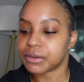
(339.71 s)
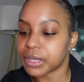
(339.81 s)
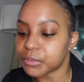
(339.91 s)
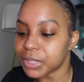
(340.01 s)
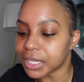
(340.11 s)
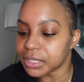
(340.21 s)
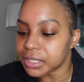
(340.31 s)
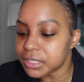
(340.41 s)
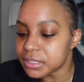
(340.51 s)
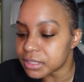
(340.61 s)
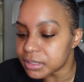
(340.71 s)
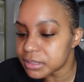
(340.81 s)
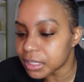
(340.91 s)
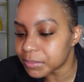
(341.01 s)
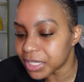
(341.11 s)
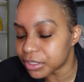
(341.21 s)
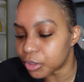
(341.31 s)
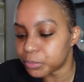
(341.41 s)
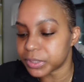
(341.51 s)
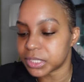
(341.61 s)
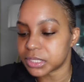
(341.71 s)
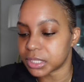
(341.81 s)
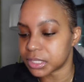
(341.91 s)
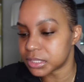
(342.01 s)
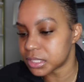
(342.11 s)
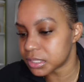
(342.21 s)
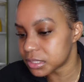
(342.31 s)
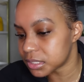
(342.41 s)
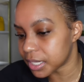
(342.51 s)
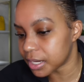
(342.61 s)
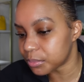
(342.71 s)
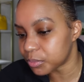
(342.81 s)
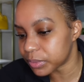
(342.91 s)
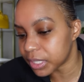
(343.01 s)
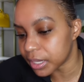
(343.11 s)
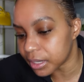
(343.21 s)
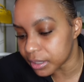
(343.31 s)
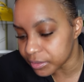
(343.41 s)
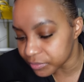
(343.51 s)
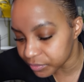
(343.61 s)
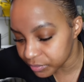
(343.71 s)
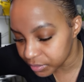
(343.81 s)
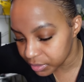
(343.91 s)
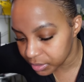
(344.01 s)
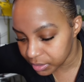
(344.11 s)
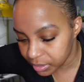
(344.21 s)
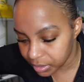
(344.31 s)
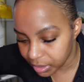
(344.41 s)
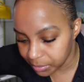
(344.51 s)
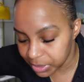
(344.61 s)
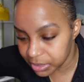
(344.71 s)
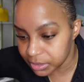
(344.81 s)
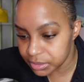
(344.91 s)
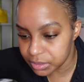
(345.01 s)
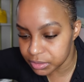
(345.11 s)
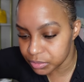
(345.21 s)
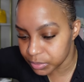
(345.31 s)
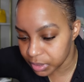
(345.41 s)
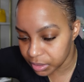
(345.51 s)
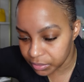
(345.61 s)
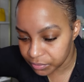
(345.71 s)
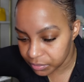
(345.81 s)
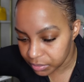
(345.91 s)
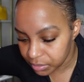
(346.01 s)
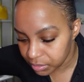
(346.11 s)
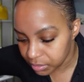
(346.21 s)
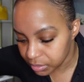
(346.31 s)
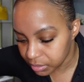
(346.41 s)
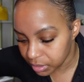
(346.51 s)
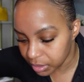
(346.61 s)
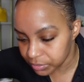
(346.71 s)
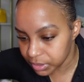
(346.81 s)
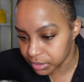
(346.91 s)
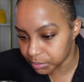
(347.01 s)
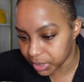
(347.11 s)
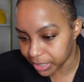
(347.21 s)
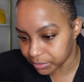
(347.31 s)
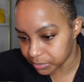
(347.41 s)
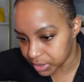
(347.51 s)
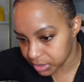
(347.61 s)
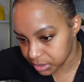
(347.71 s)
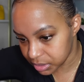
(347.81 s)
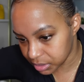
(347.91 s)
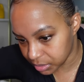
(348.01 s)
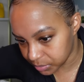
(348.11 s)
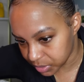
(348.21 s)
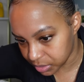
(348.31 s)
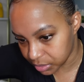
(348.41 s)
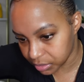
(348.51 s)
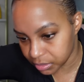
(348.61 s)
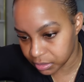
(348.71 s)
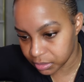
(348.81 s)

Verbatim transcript: Okay, we got lenses. I'm not gonna open these lenses now, but we have how many lenses do we have? I don't think the black mist comes in here.